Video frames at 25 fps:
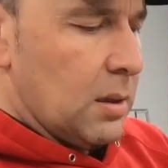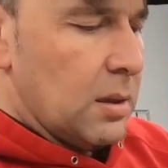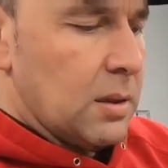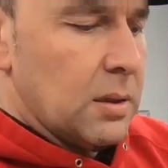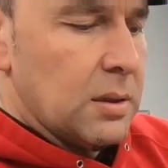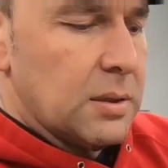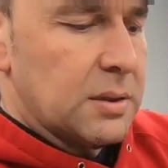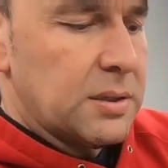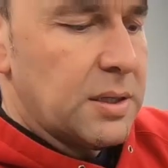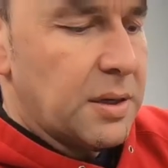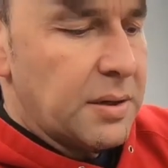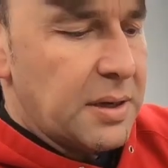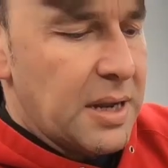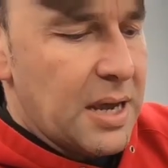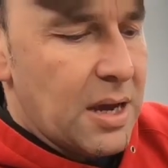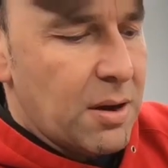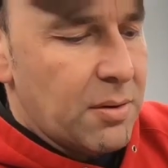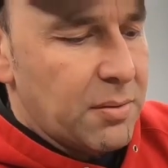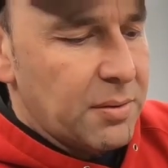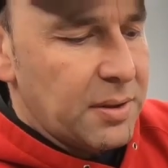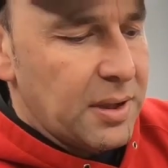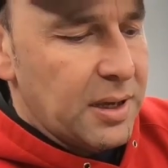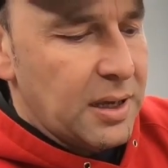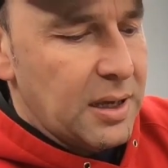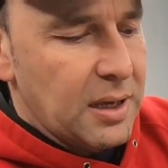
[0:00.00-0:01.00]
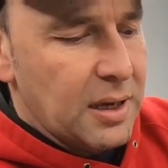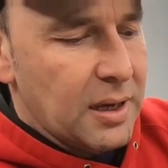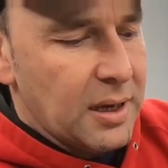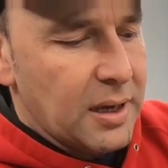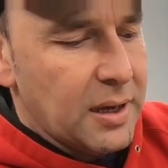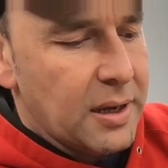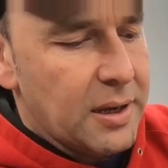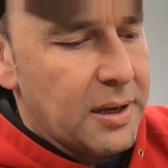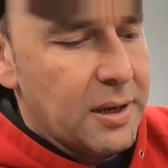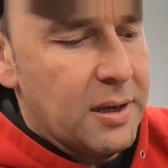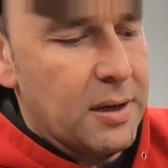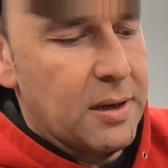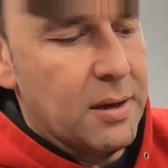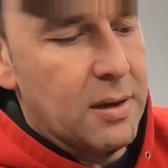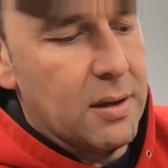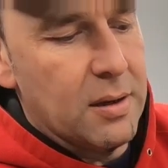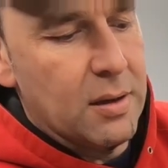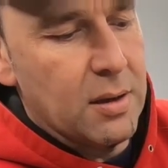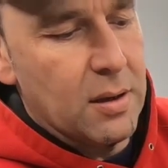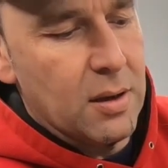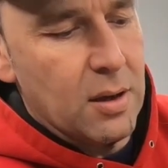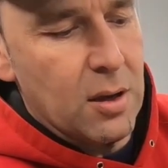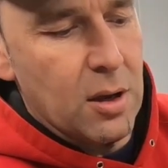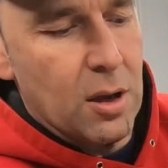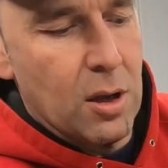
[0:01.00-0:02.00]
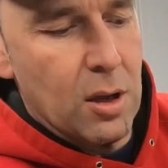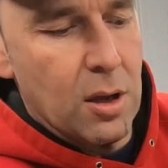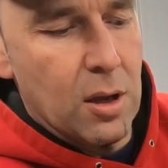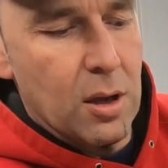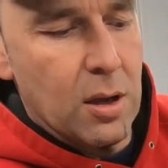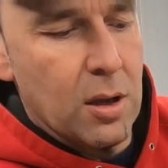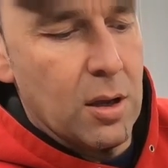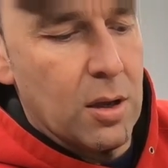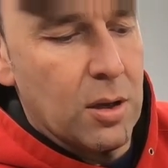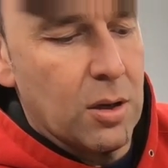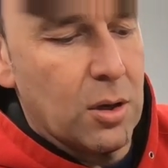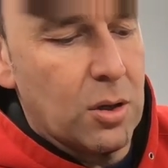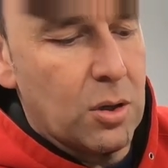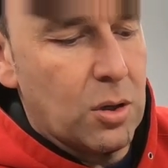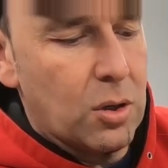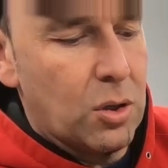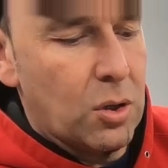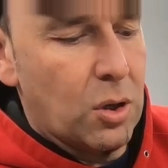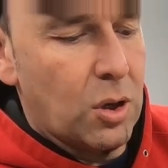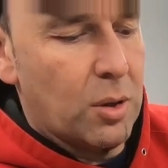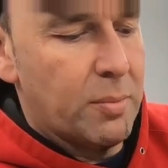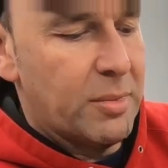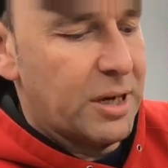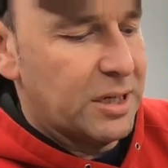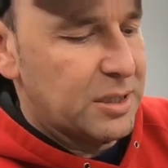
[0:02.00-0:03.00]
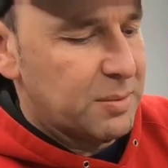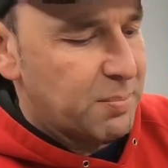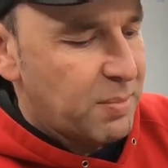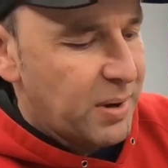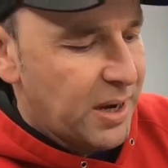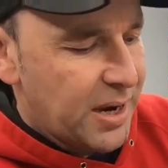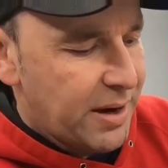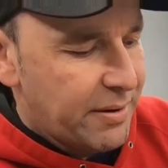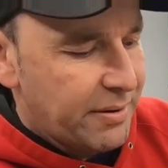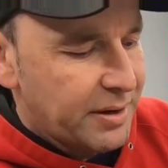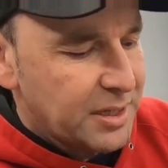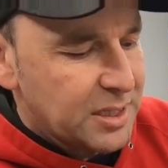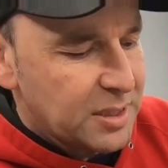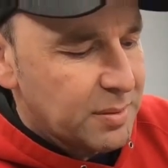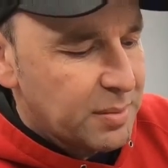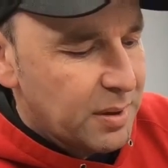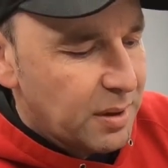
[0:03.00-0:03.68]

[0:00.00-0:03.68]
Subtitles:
So now the colour matched bearings have